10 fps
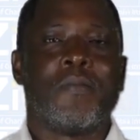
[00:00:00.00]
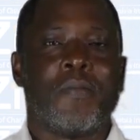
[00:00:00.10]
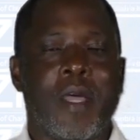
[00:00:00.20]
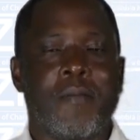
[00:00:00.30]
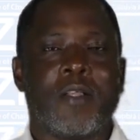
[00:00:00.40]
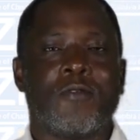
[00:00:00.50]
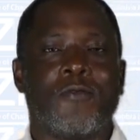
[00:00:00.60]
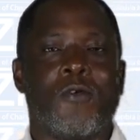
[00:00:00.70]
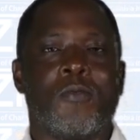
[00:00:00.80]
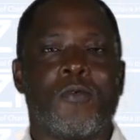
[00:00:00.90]
payments
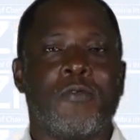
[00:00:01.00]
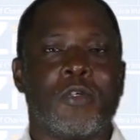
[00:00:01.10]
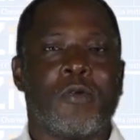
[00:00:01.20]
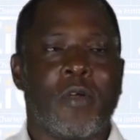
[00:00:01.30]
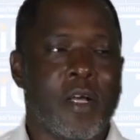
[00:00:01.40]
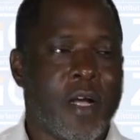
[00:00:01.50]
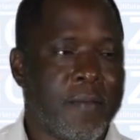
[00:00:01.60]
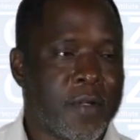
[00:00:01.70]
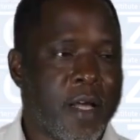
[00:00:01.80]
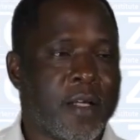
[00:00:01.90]
for provisional
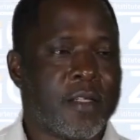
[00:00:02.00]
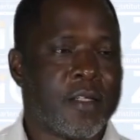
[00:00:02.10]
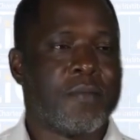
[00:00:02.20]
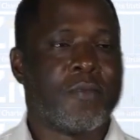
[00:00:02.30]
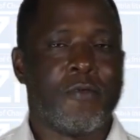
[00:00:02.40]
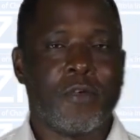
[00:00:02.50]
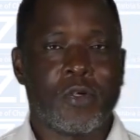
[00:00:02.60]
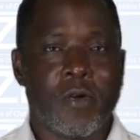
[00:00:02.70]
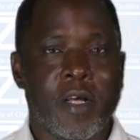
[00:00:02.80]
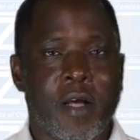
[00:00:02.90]
income tax
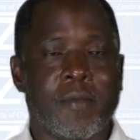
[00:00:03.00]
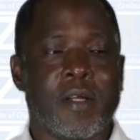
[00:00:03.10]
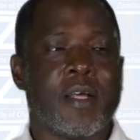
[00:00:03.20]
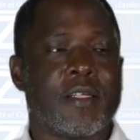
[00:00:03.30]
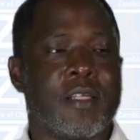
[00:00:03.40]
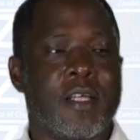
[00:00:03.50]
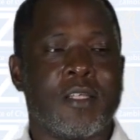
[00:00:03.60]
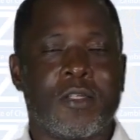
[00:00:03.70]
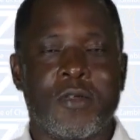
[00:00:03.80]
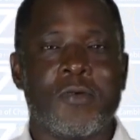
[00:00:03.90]

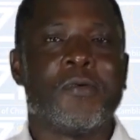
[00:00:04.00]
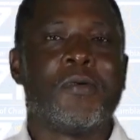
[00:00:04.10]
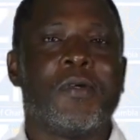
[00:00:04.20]
is due